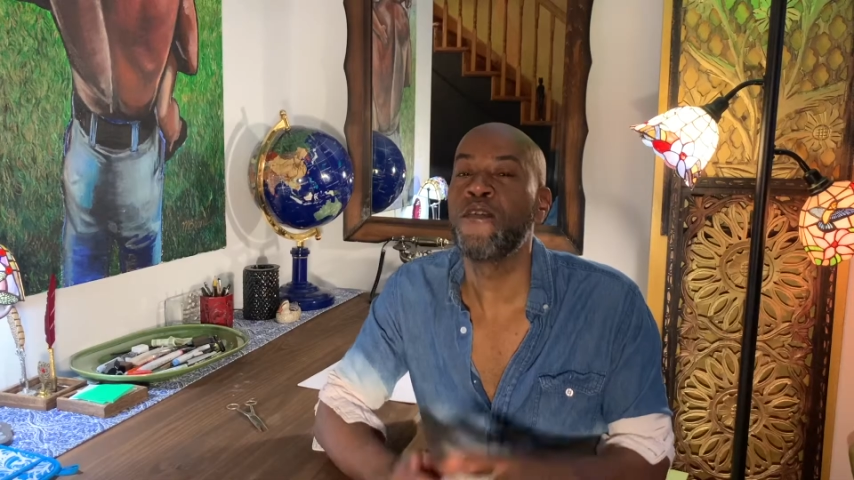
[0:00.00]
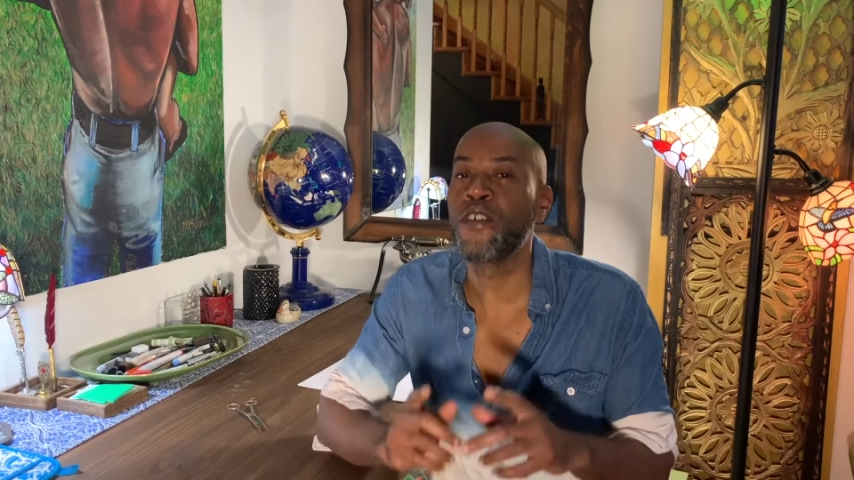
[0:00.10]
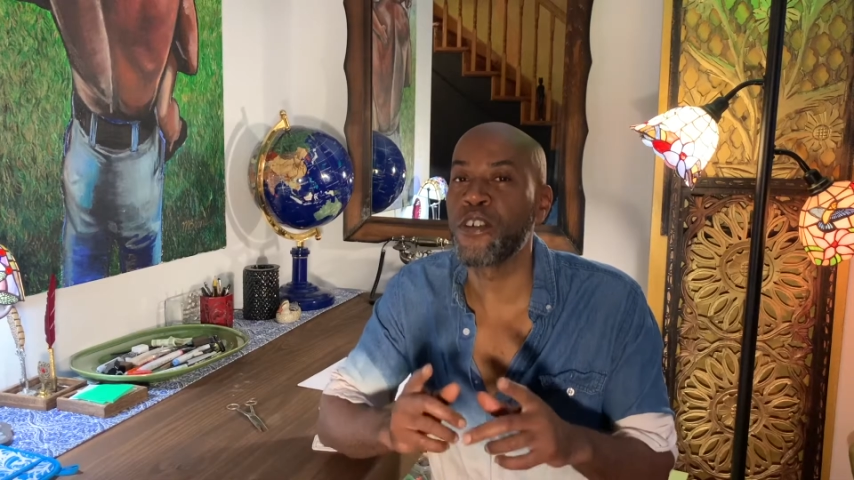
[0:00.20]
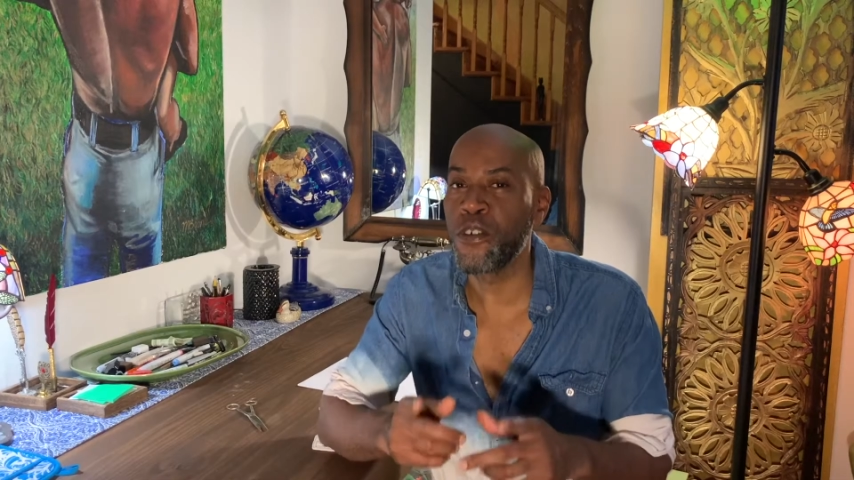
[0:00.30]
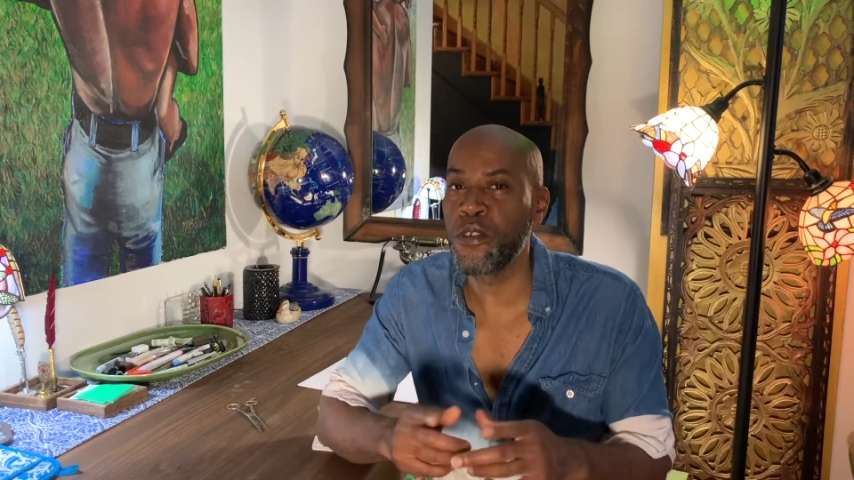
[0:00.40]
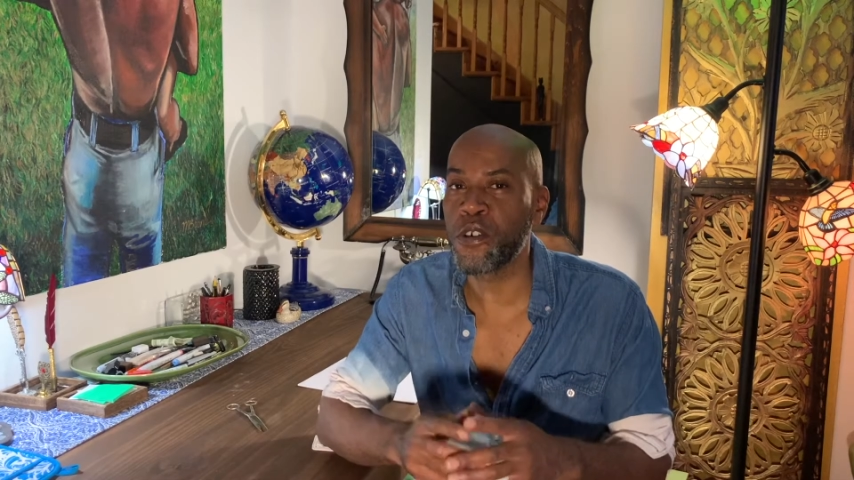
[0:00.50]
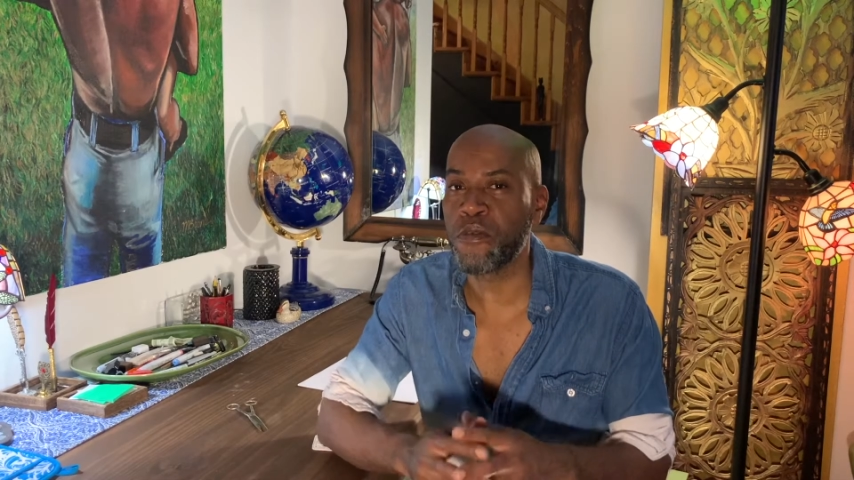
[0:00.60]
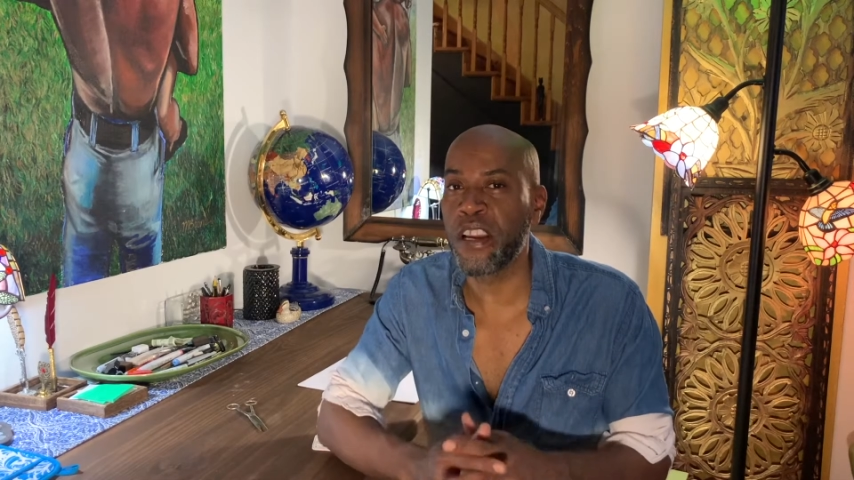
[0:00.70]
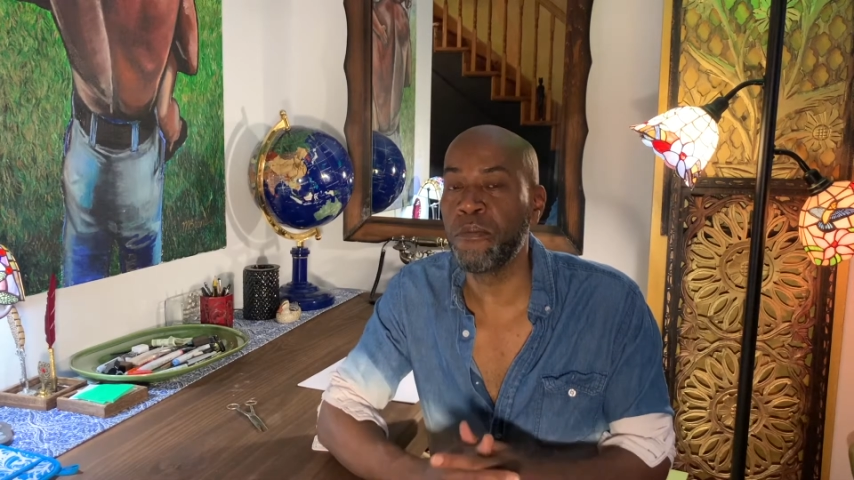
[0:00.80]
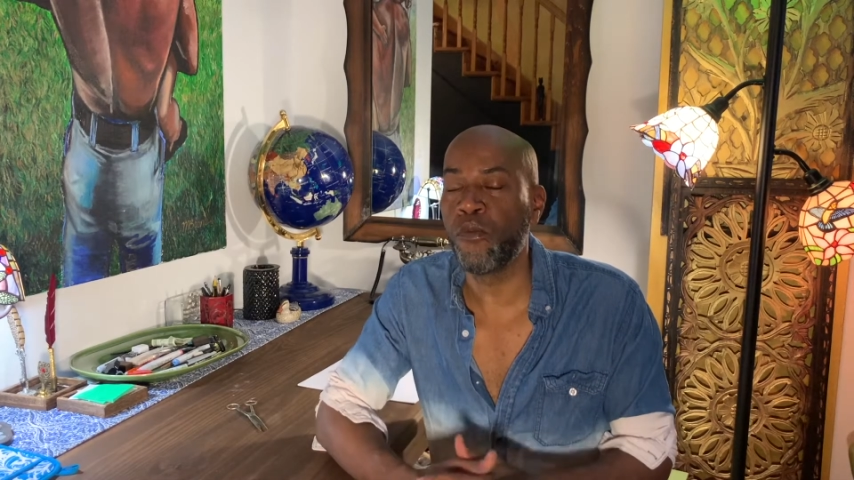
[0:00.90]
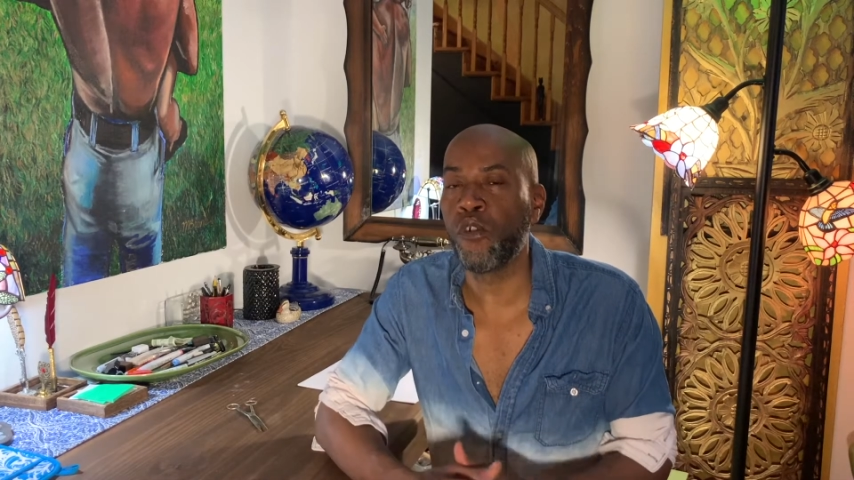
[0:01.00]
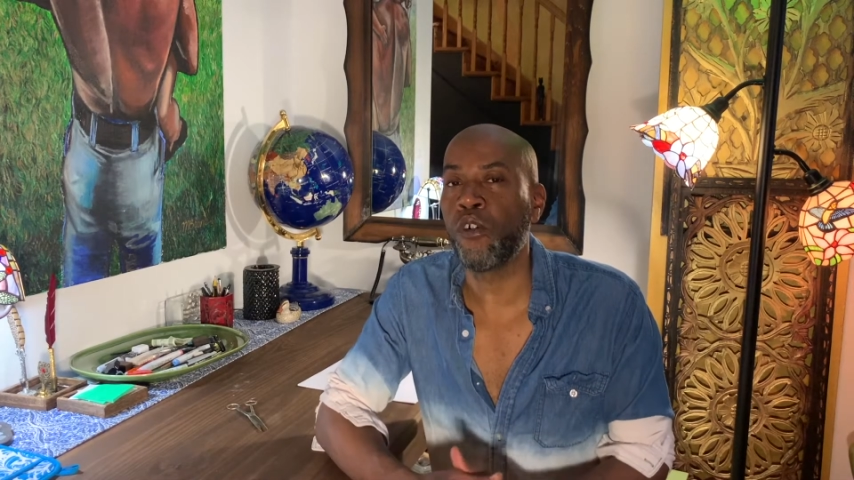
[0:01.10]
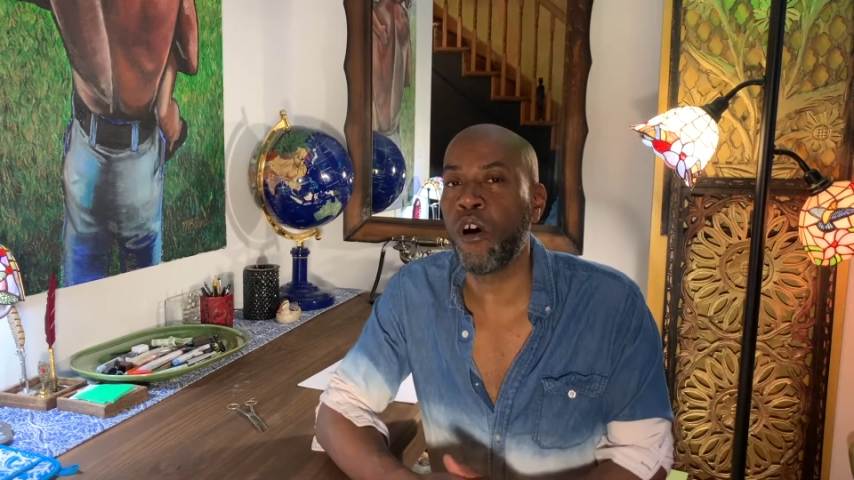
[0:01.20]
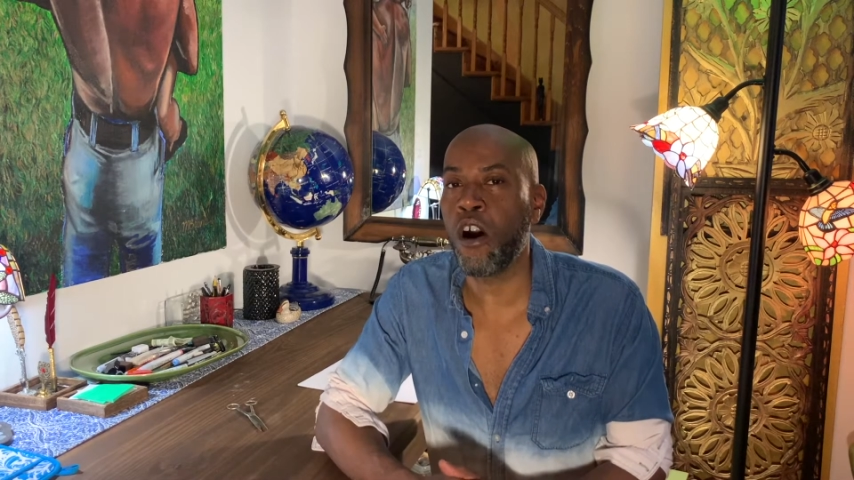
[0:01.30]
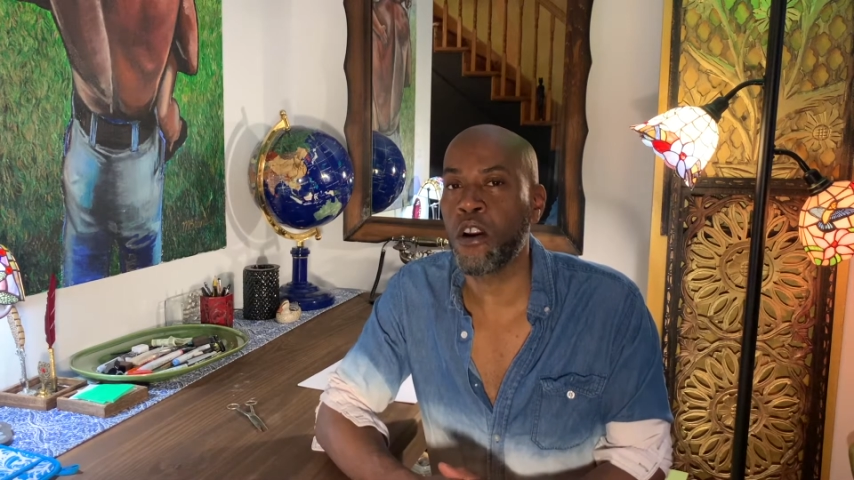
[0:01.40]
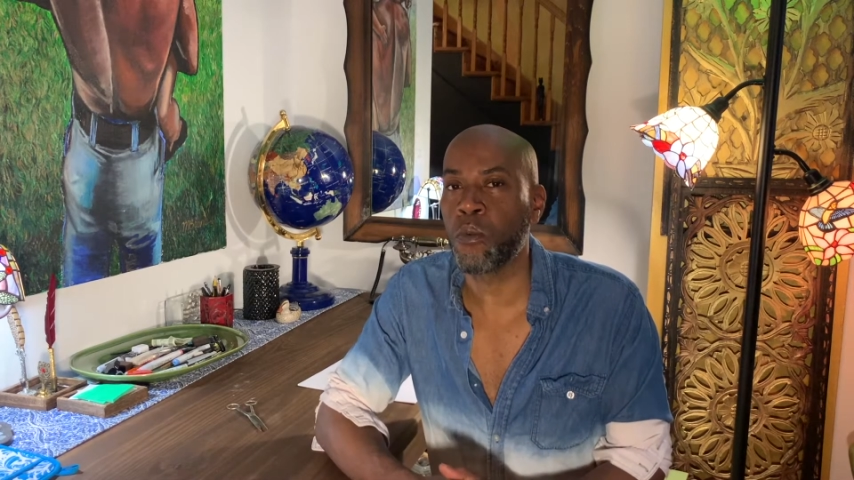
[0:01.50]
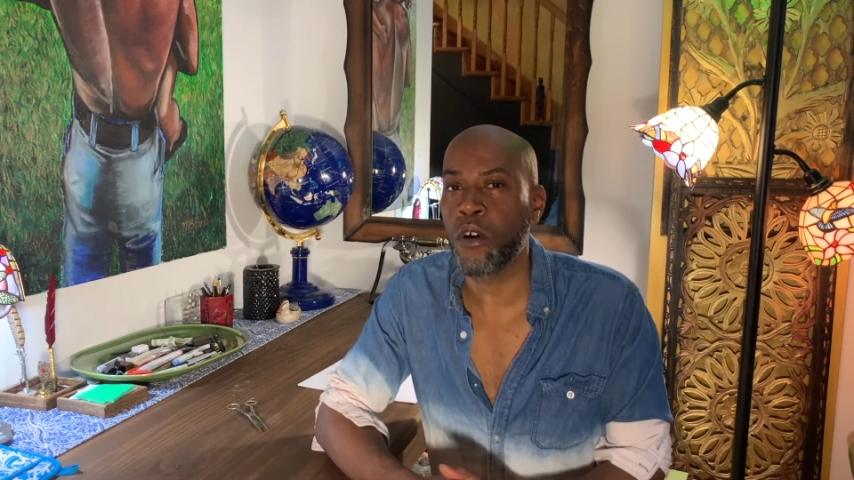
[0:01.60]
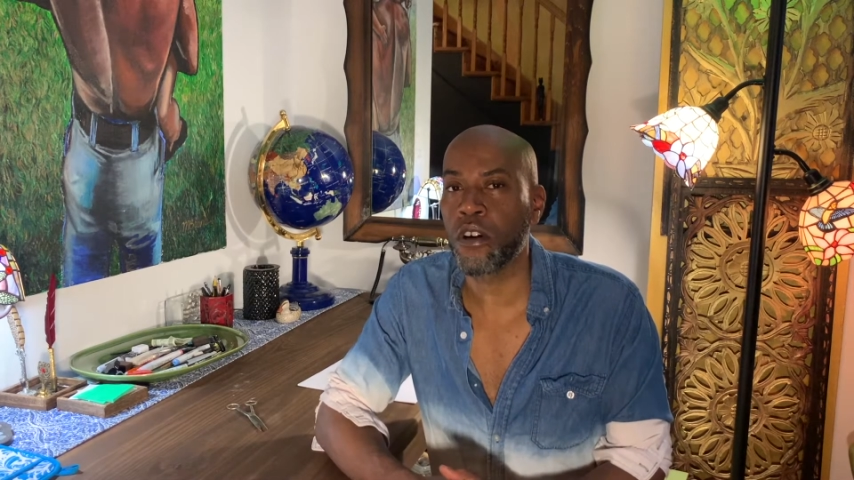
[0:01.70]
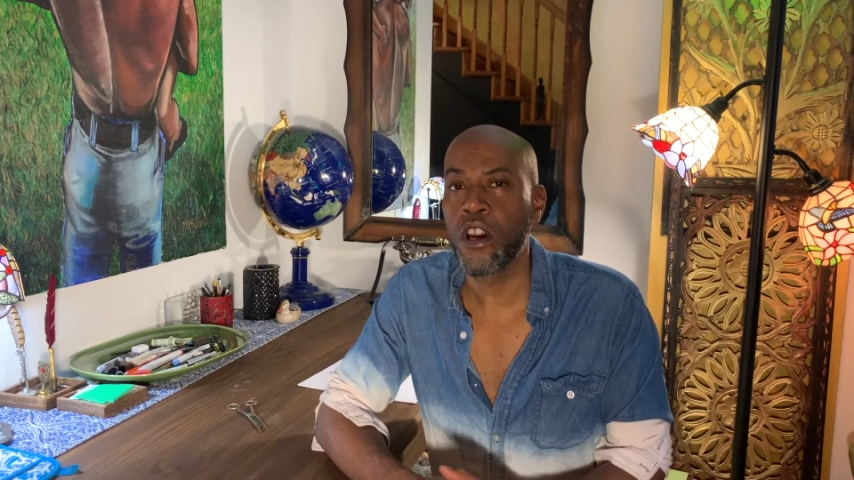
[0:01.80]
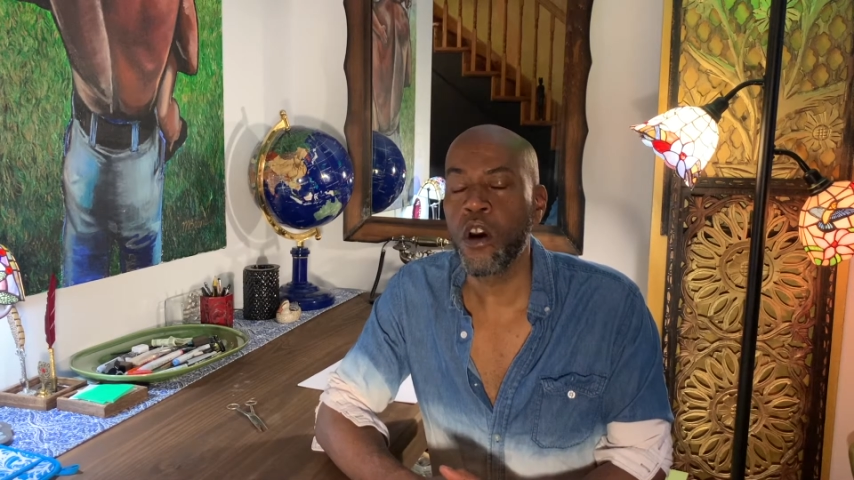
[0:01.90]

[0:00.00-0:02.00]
for you to create more artwork.